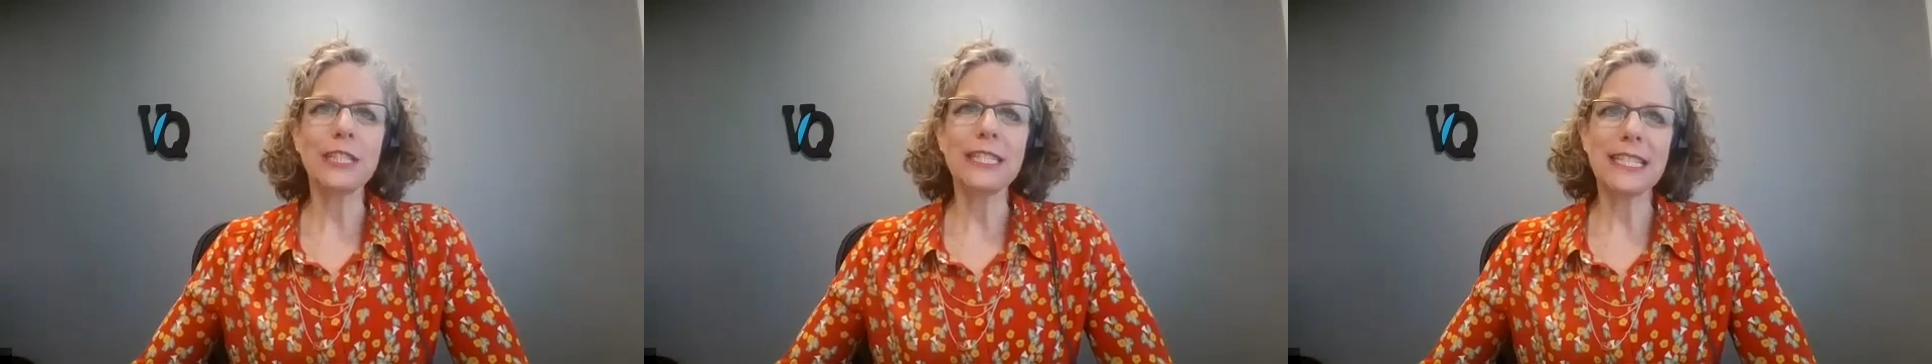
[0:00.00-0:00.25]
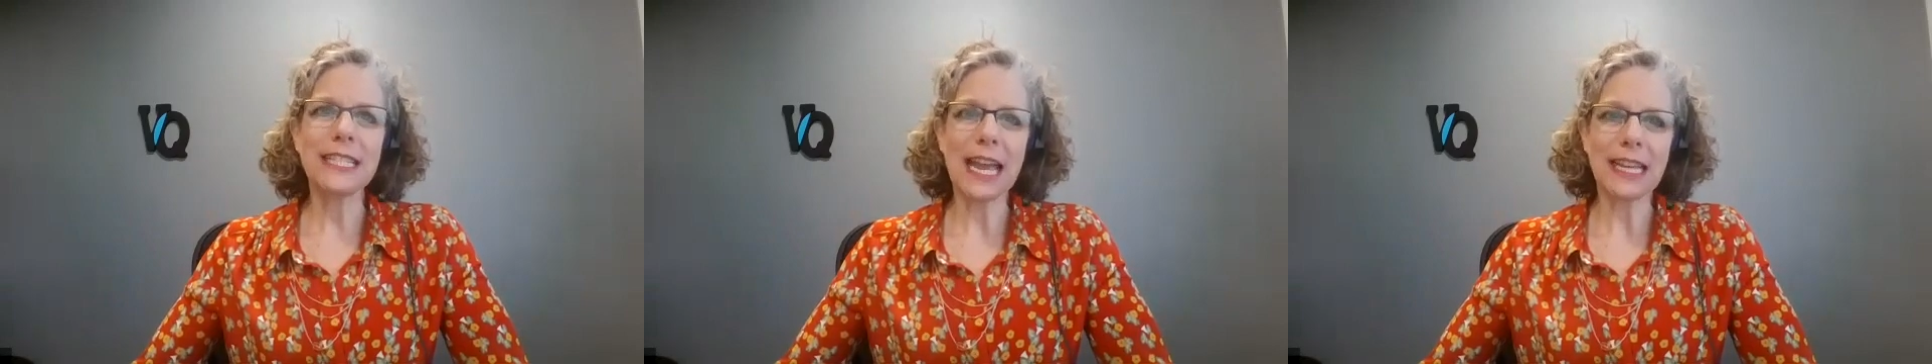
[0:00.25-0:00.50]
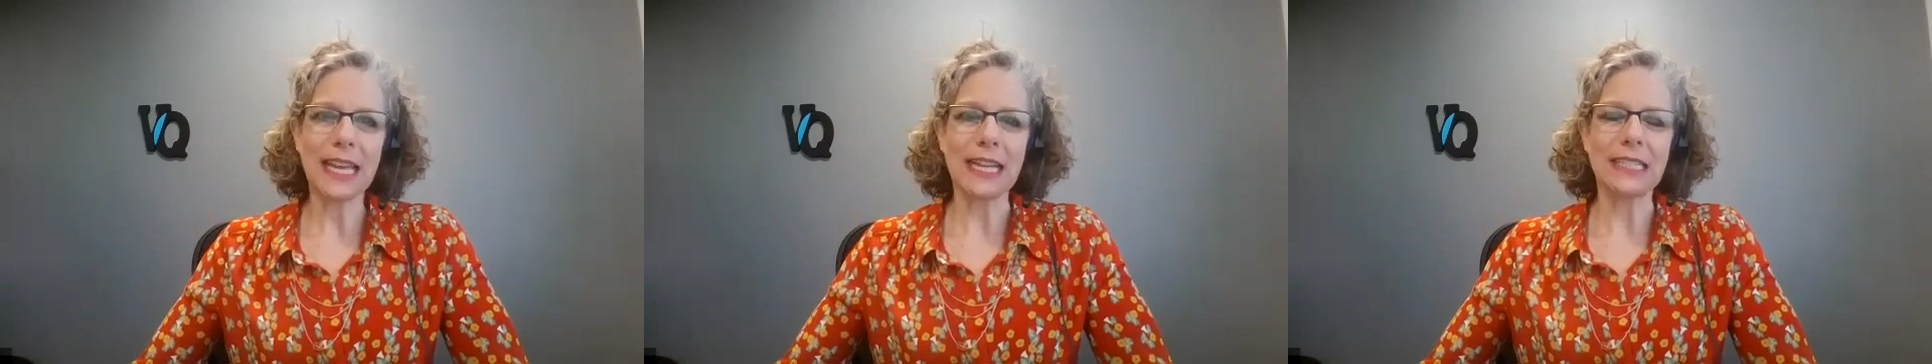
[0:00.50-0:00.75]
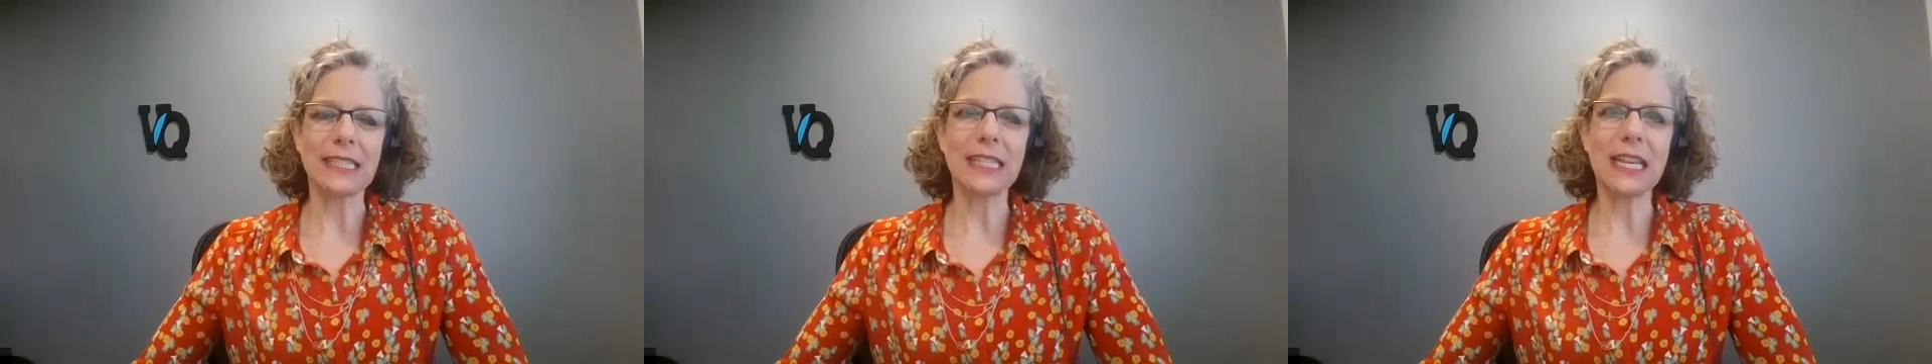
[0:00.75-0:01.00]
For
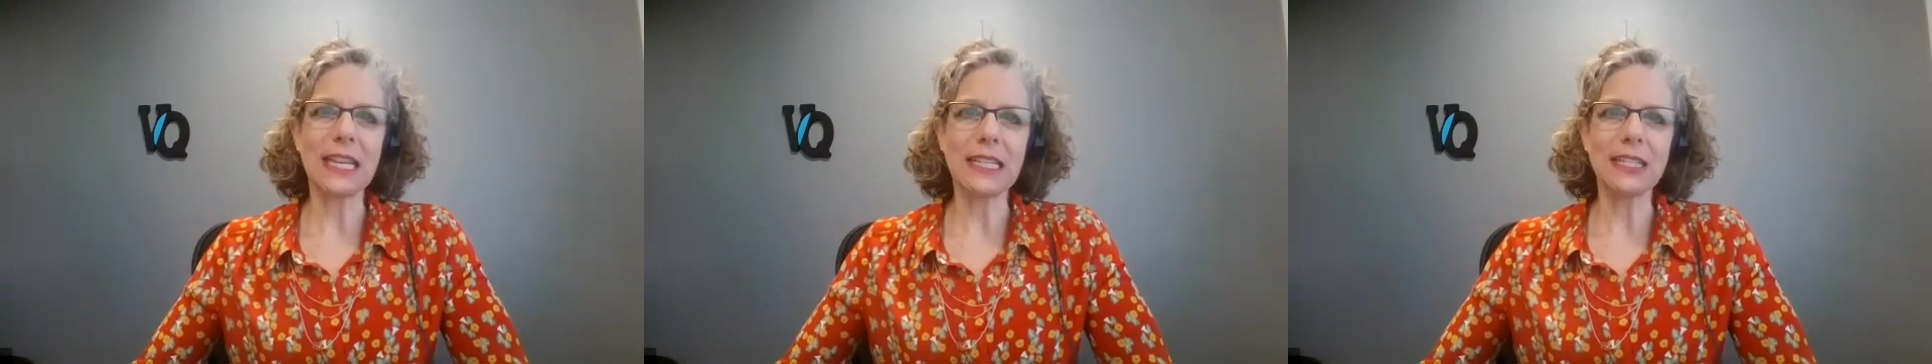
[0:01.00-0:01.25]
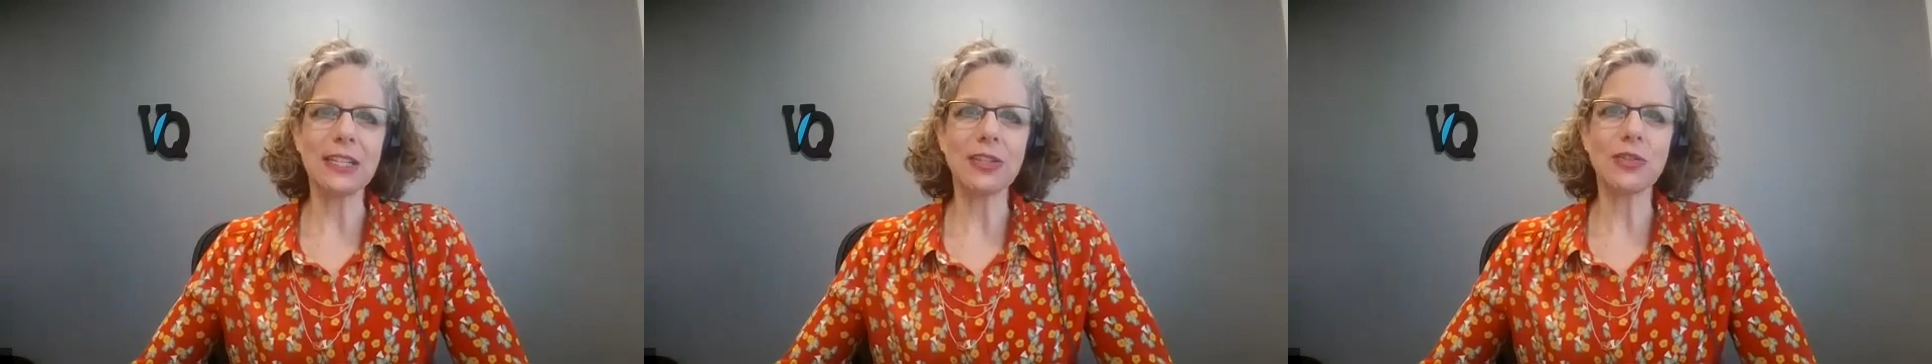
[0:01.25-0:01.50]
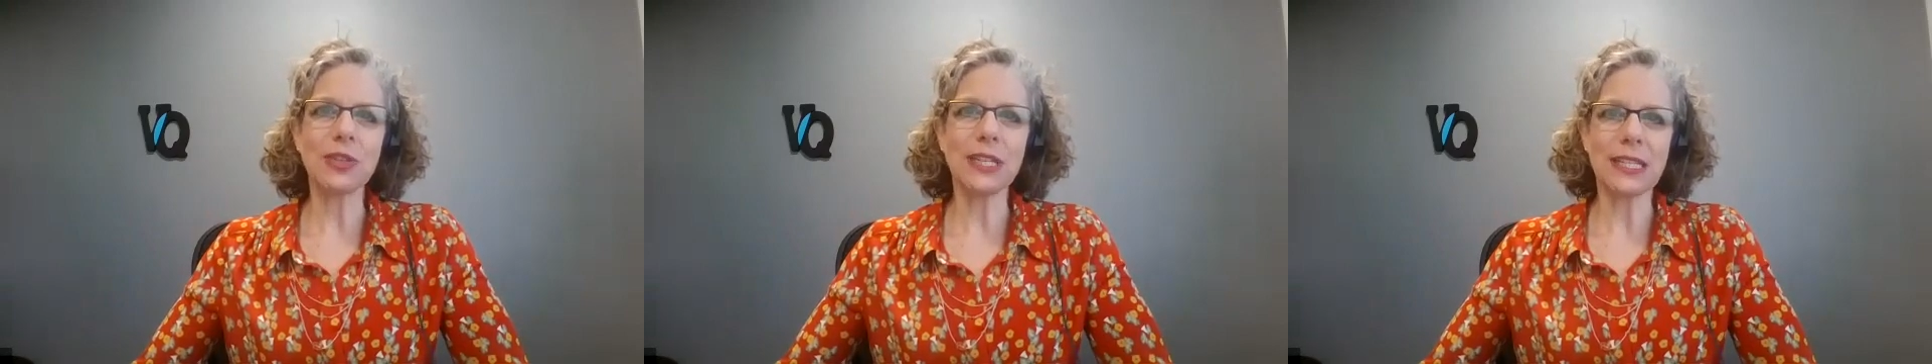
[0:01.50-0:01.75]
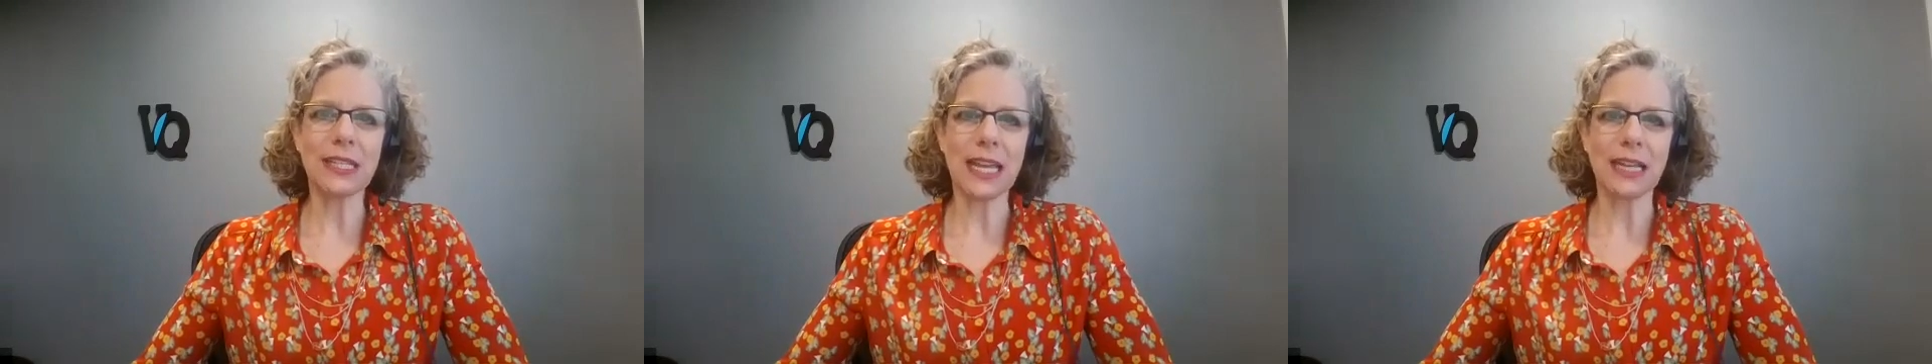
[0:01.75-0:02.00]
decades, the industry
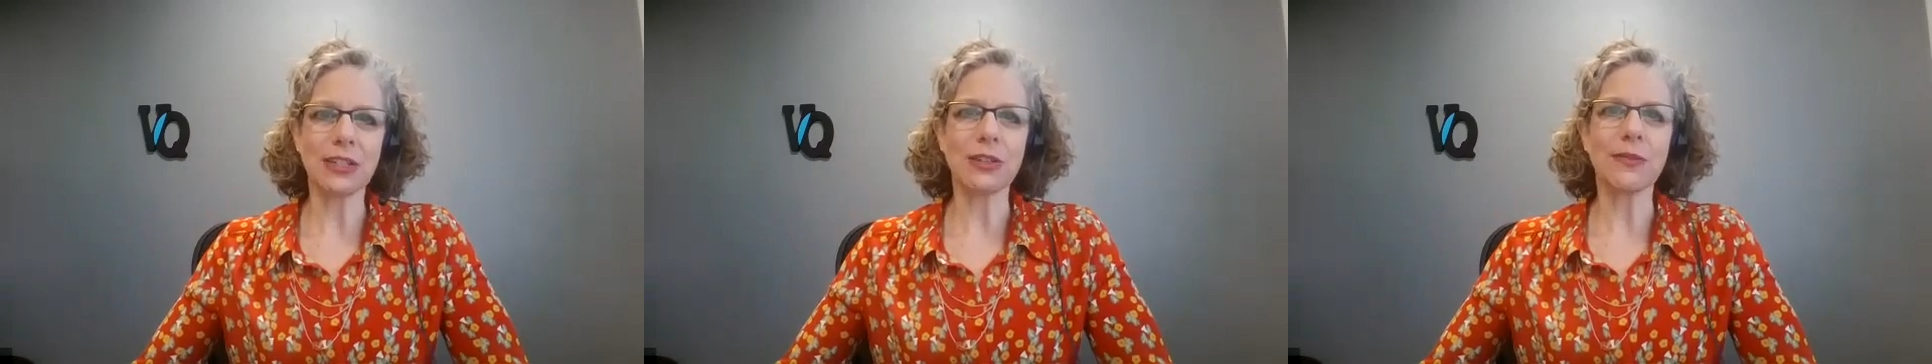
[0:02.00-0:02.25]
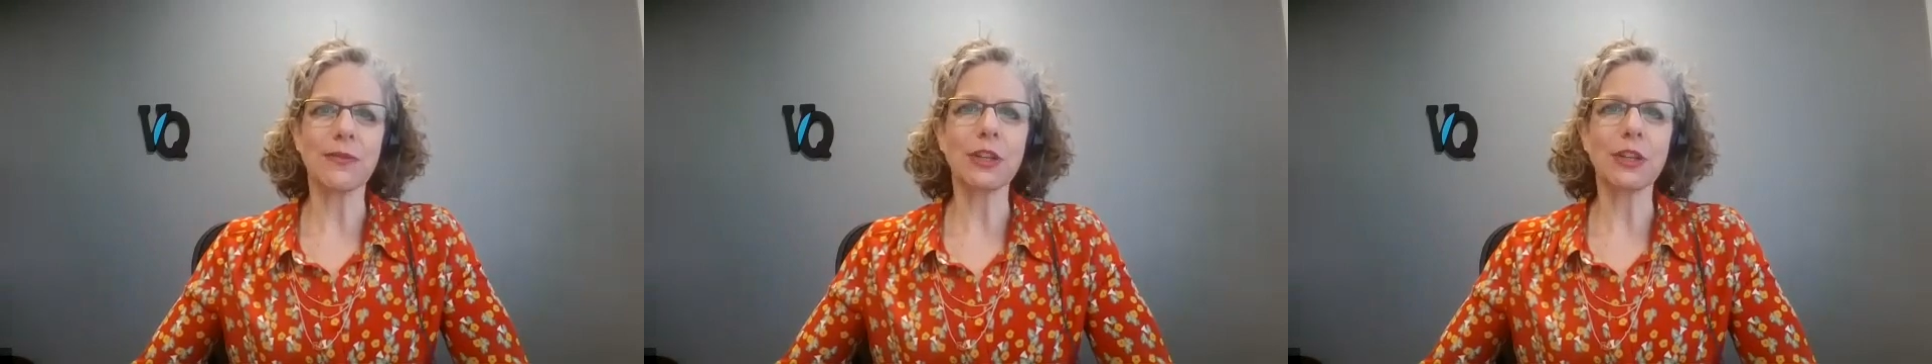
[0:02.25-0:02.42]
standard